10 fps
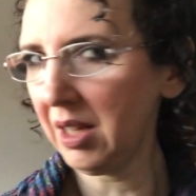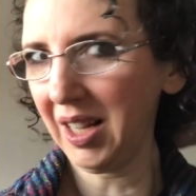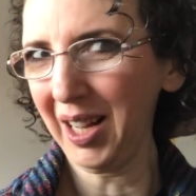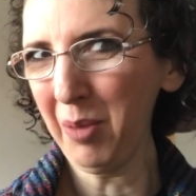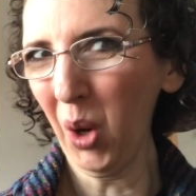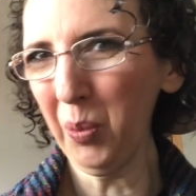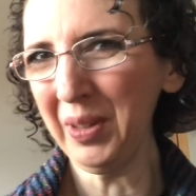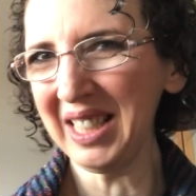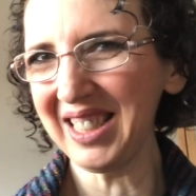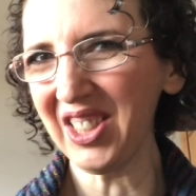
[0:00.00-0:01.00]
I'm hoping
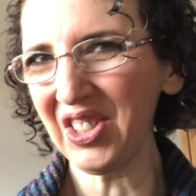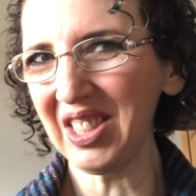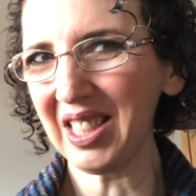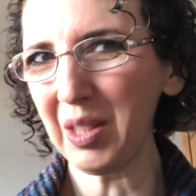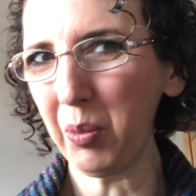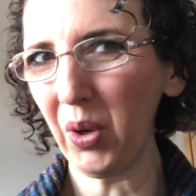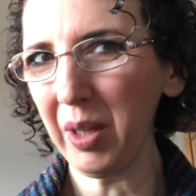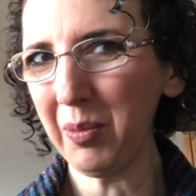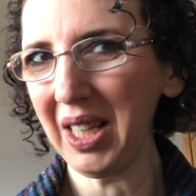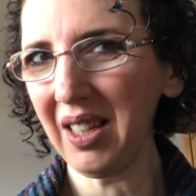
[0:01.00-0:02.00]
it doesn't
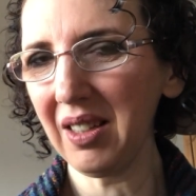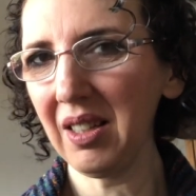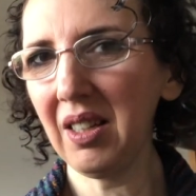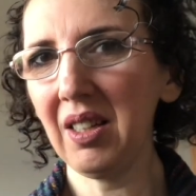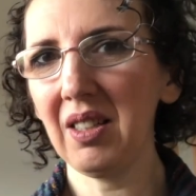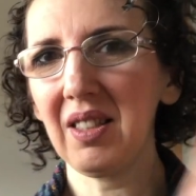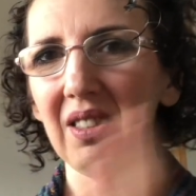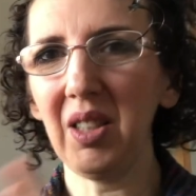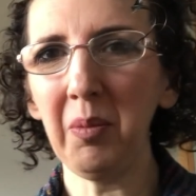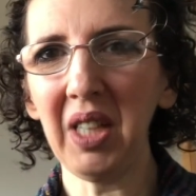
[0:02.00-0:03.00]
disappoint me.
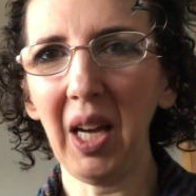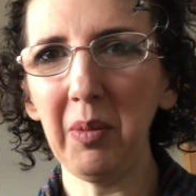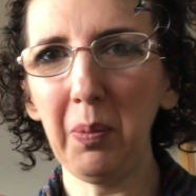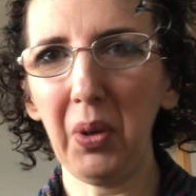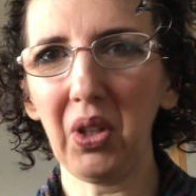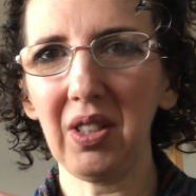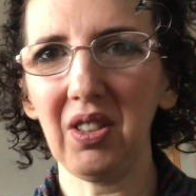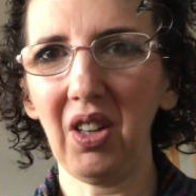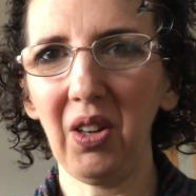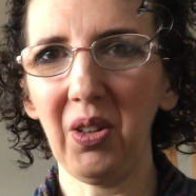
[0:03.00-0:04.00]
Sometimes books
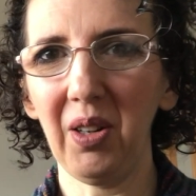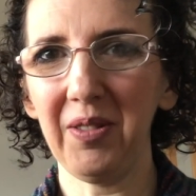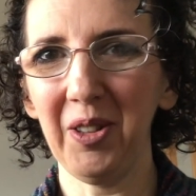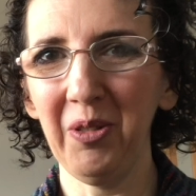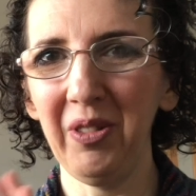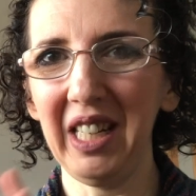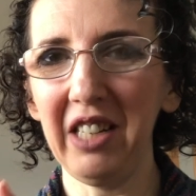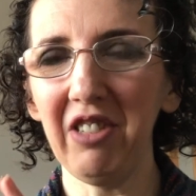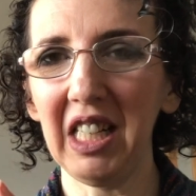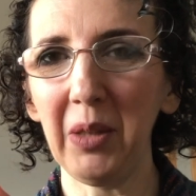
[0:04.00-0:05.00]
start off
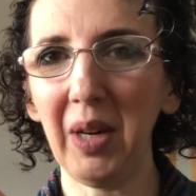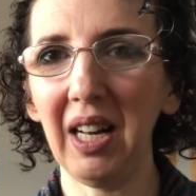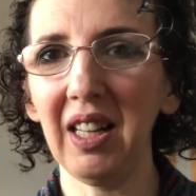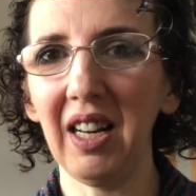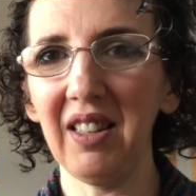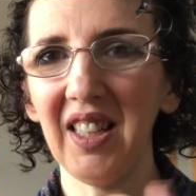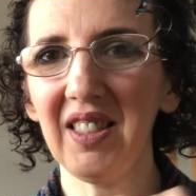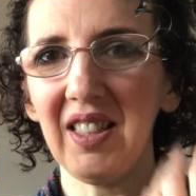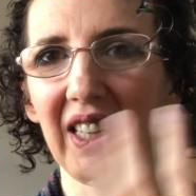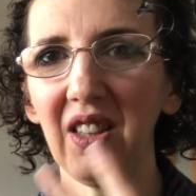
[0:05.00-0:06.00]
really well, and then
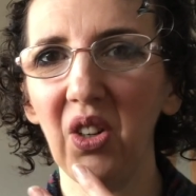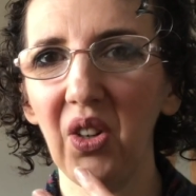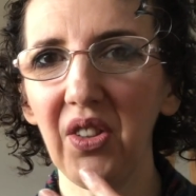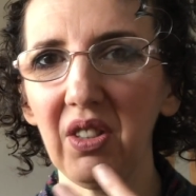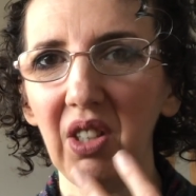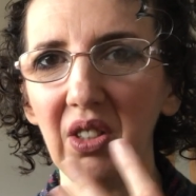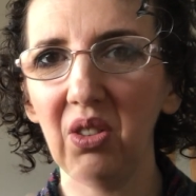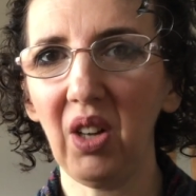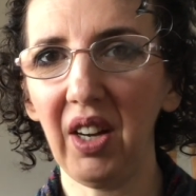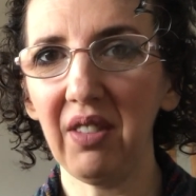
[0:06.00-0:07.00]
it's like the author doesn't
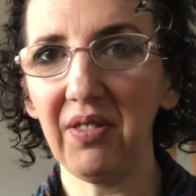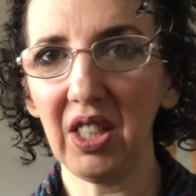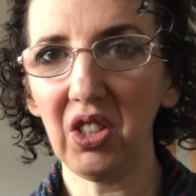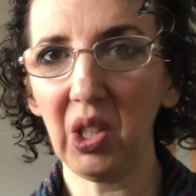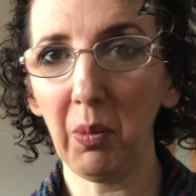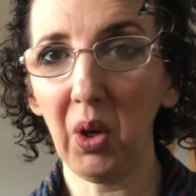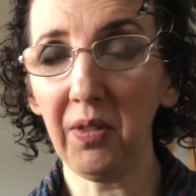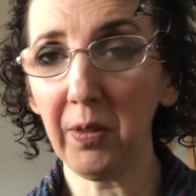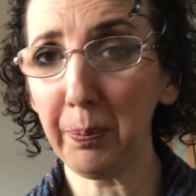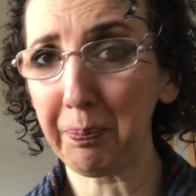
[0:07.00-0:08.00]
know how to finish them
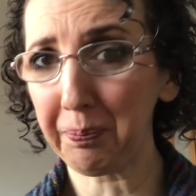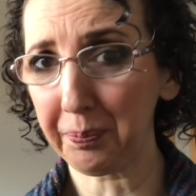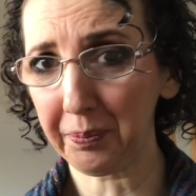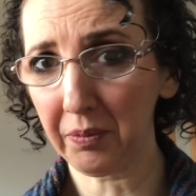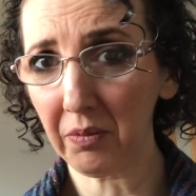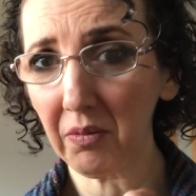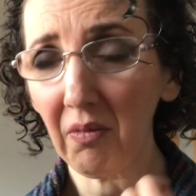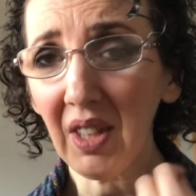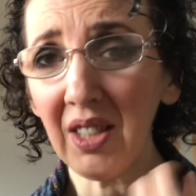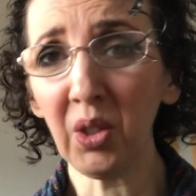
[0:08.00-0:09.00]
off.
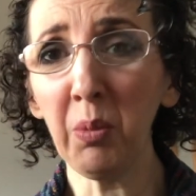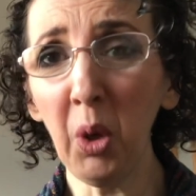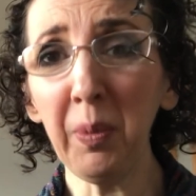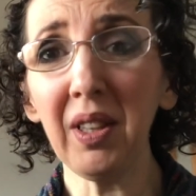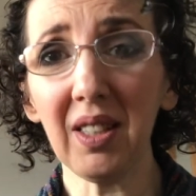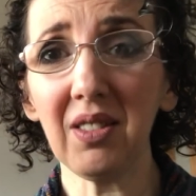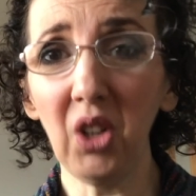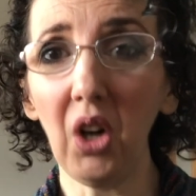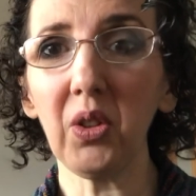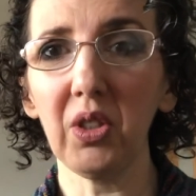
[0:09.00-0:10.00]
So I'm hoping that's
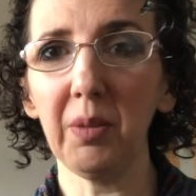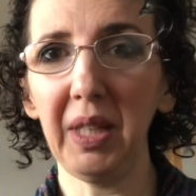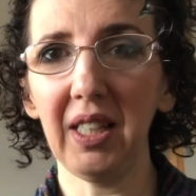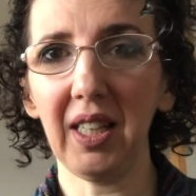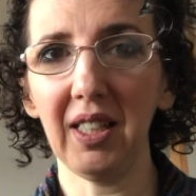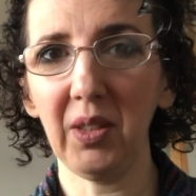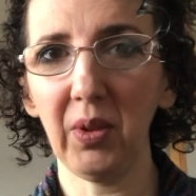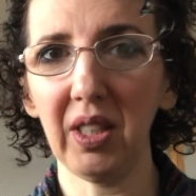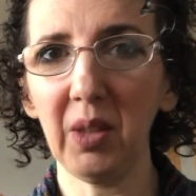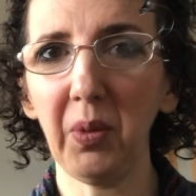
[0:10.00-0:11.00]
not going to be the case with
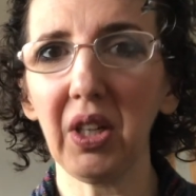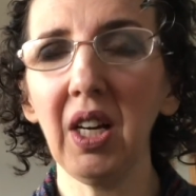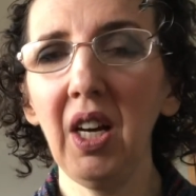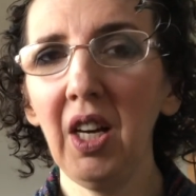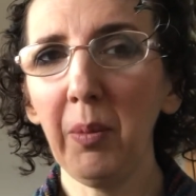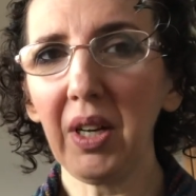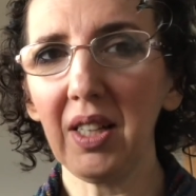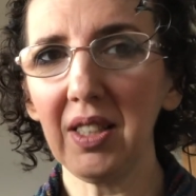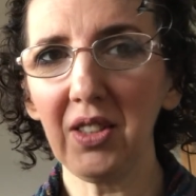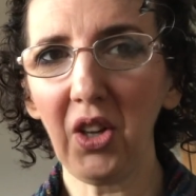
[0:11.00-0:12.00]
this book
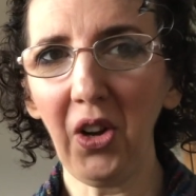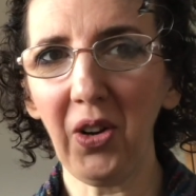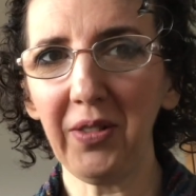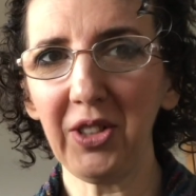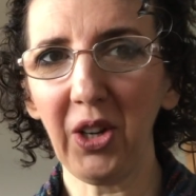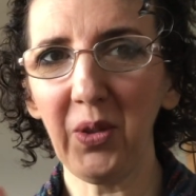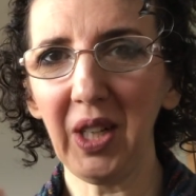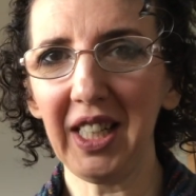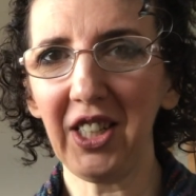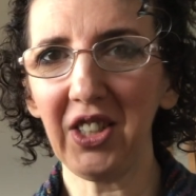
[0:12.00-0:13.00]
because it's got off to a
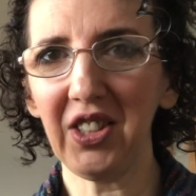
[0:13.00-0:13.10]
really good